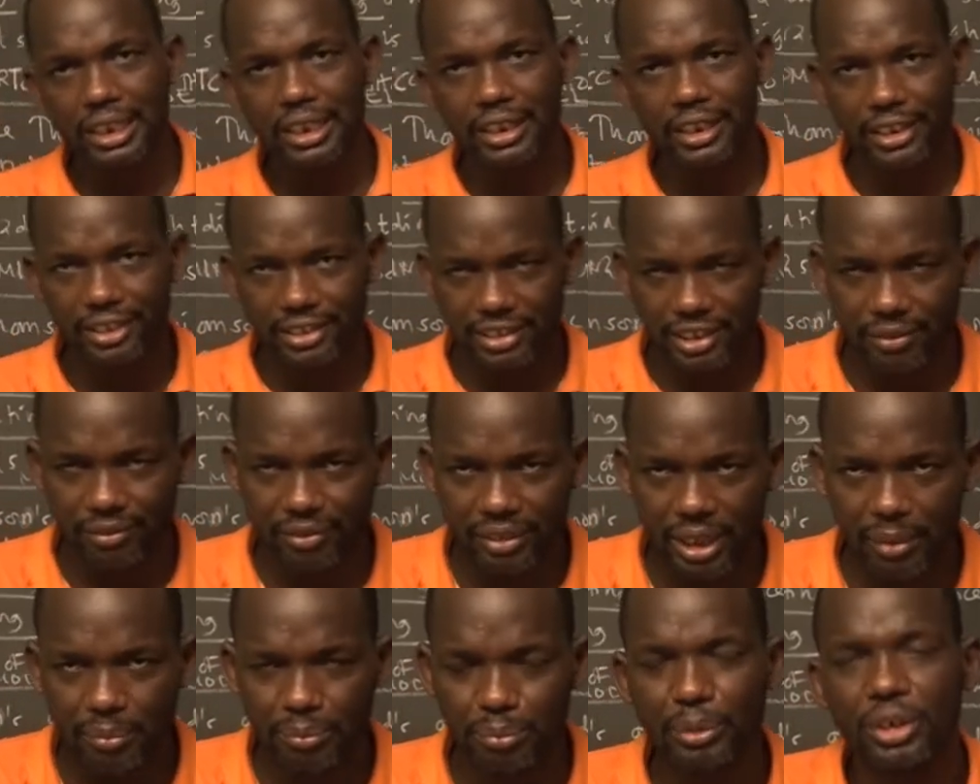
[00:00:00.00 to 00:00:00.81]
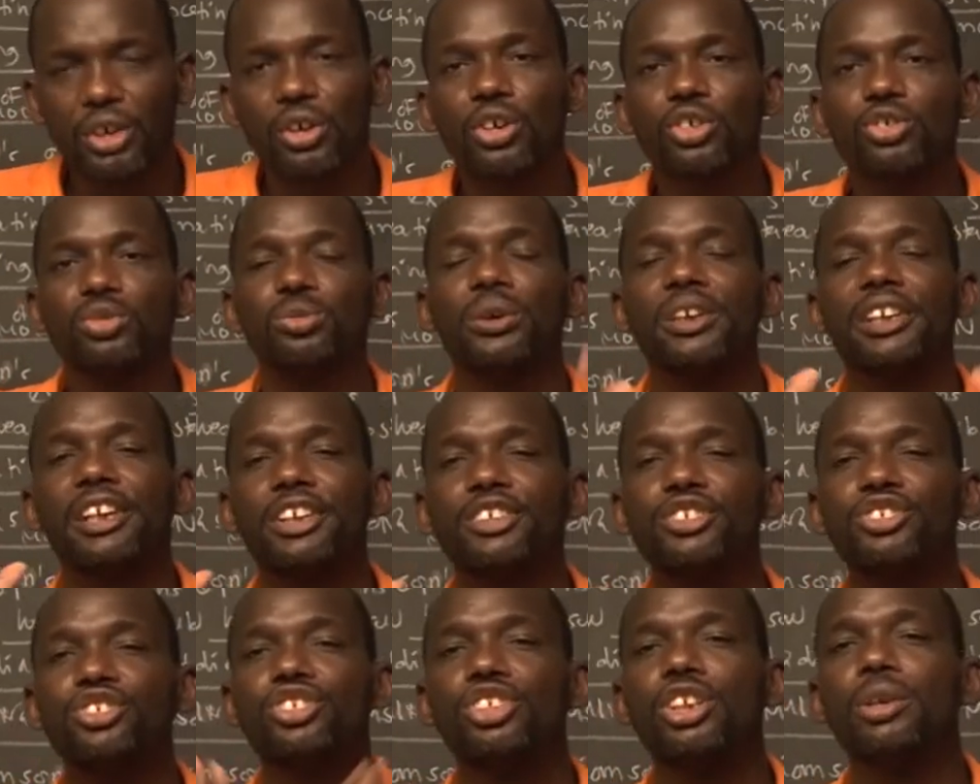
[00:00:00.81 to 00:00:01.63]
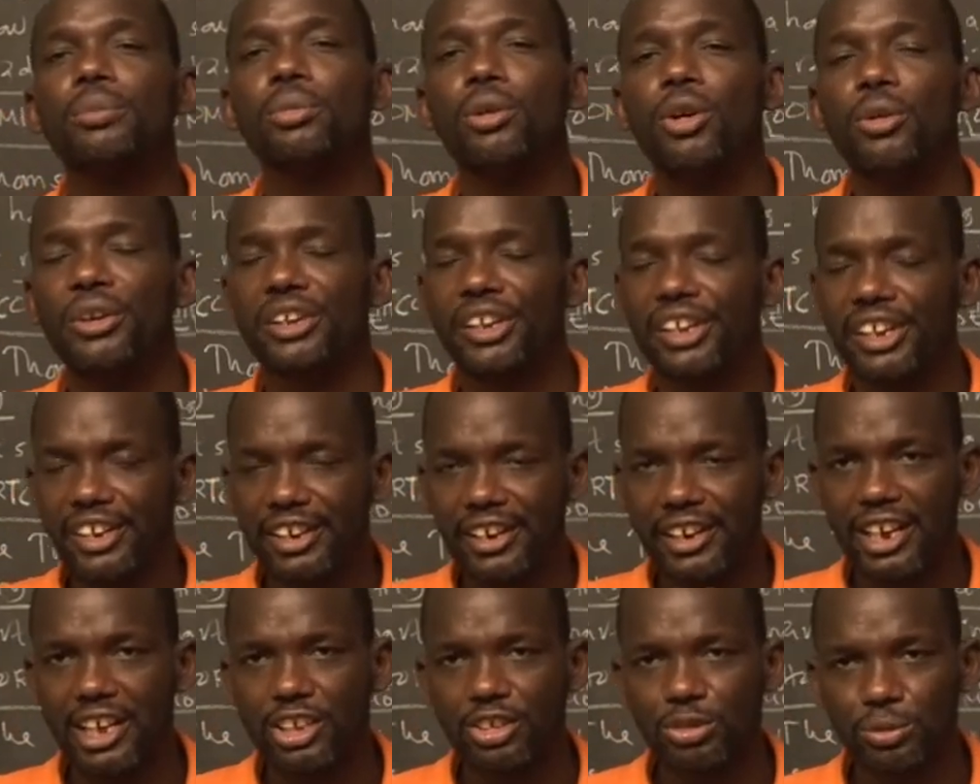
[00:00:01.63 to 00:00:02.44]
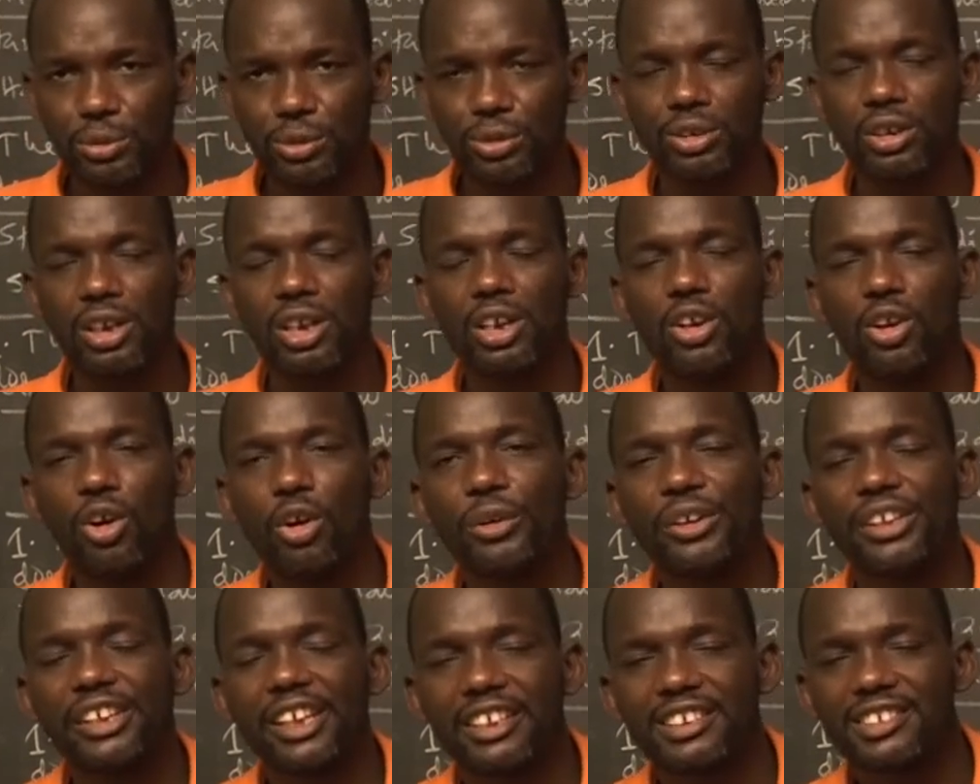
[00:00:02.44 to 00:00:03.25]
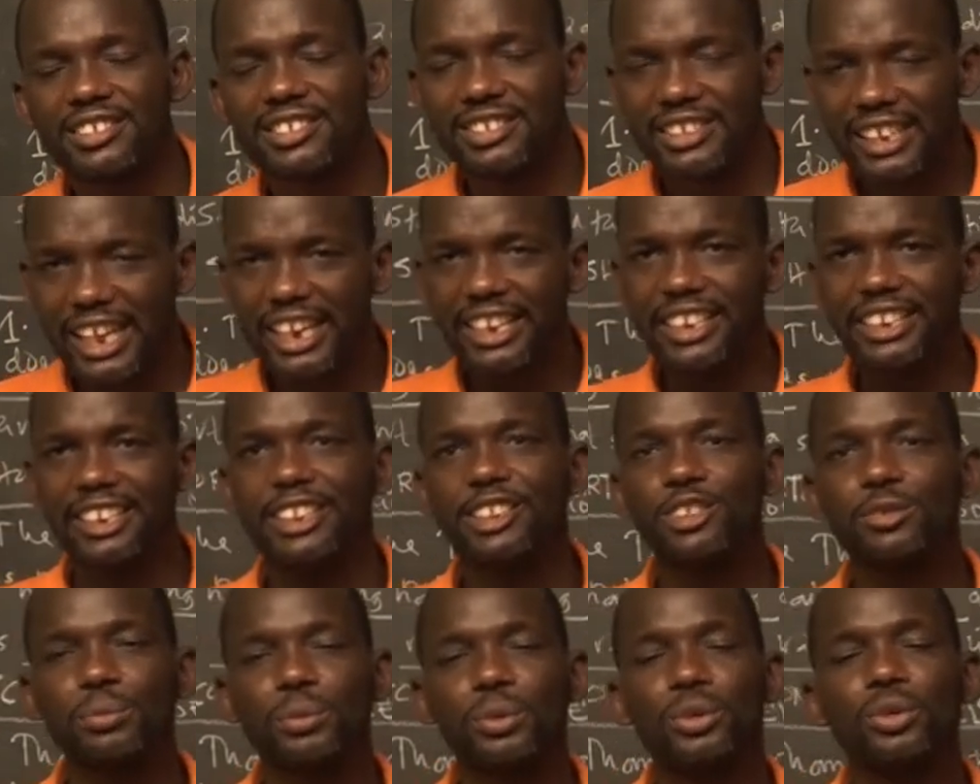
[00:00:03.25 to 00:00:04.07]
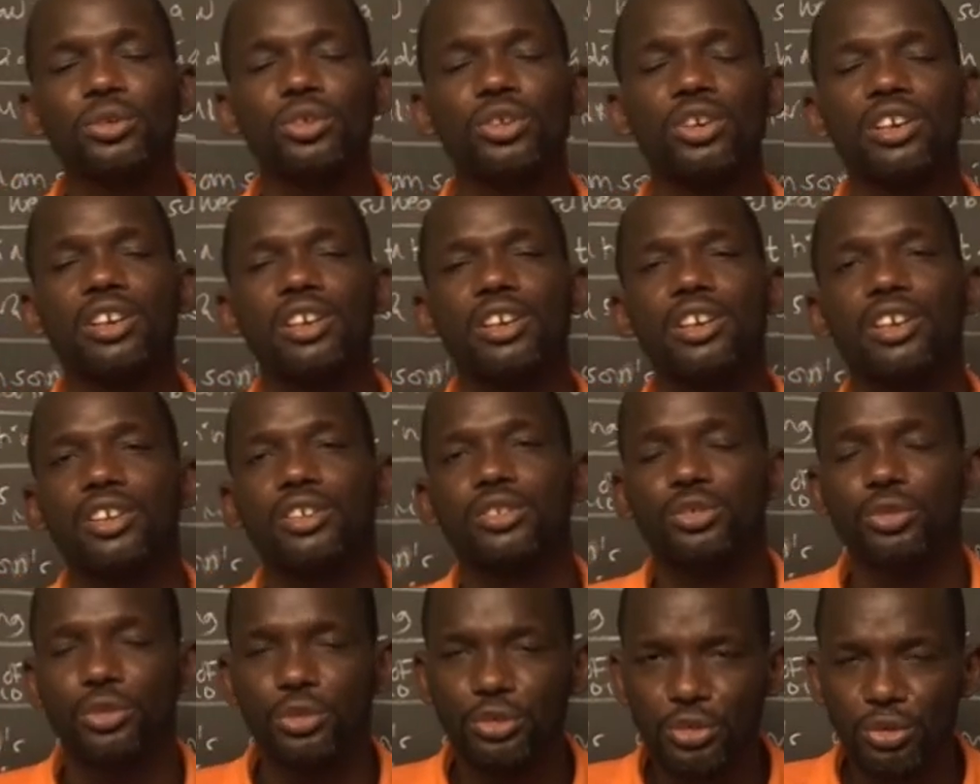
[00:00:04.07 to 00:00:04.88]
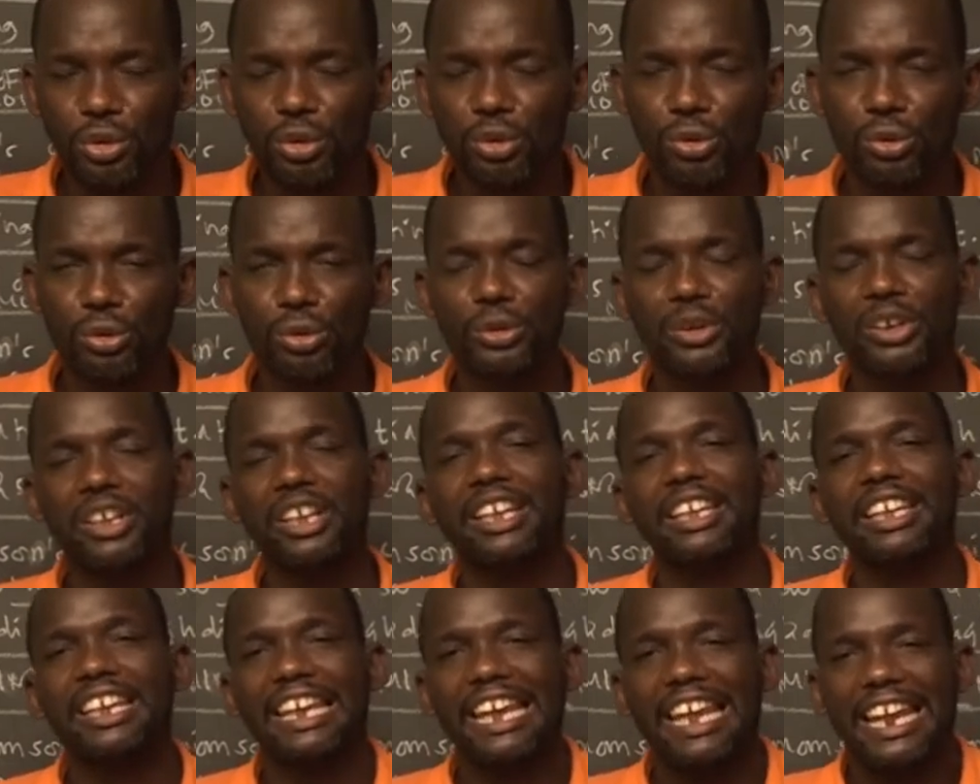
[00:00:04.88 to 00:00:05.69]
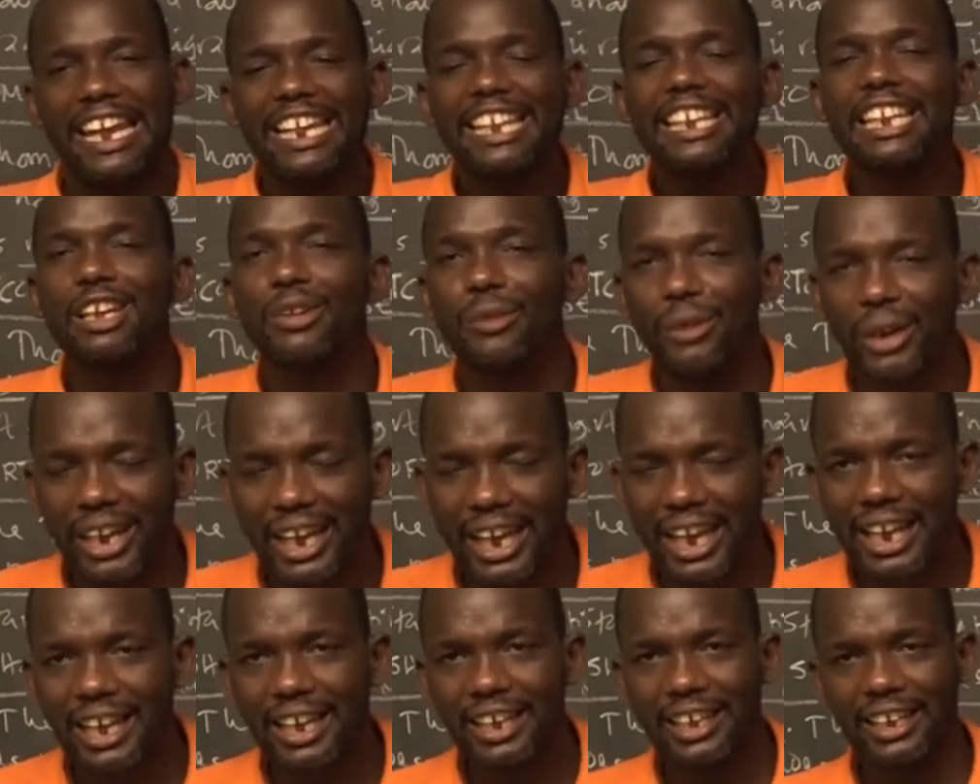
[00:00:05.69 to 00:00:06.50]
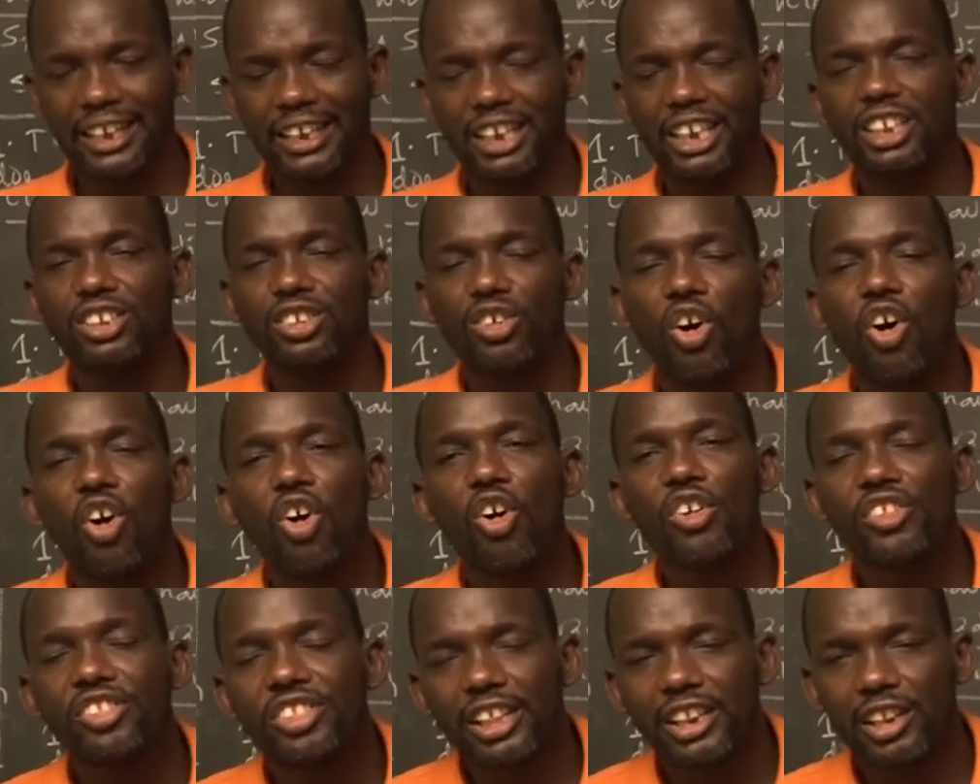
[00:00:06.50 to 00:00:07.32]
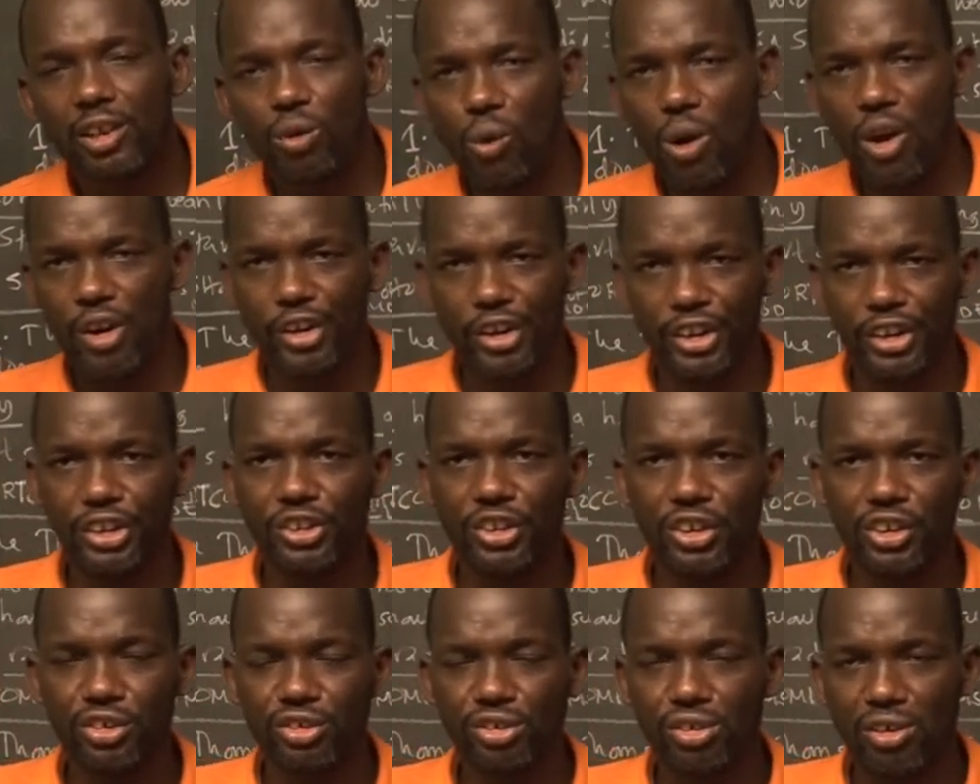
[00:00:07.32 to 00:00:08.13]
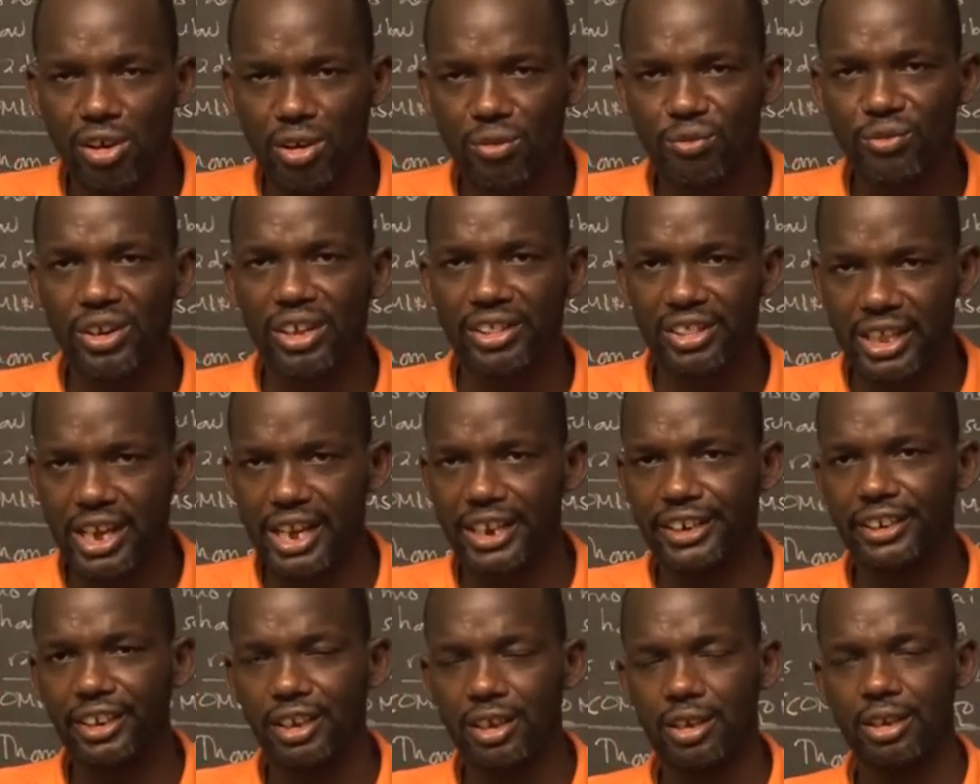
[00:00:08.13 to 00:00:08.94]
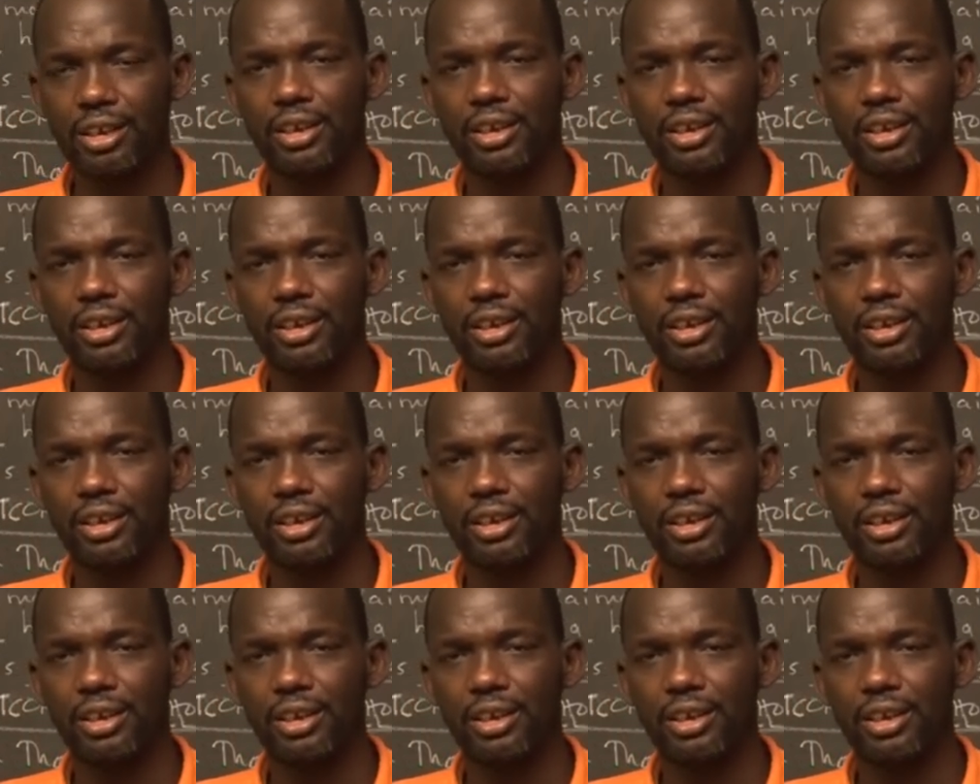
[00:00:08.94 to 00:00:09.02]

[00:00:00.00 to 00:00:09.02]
receive them, because we can ship or we can transfer or we can send this book to you anywhere in all thirty-one regions of Tanzania.